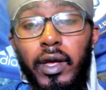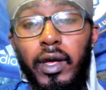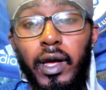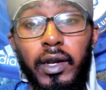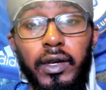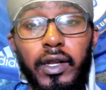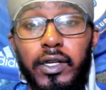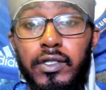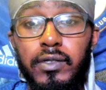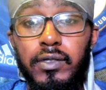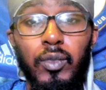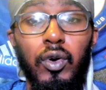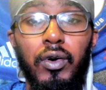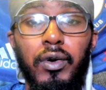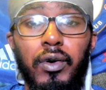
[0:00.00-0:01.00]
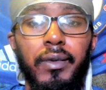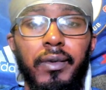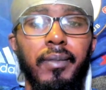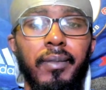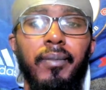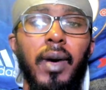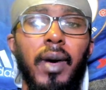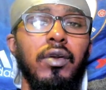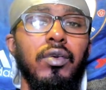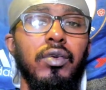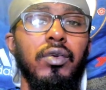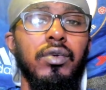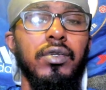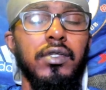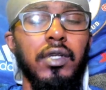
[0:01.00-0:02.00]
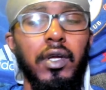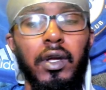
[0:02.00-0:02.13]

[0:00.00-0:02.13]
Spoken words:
And there's more bad news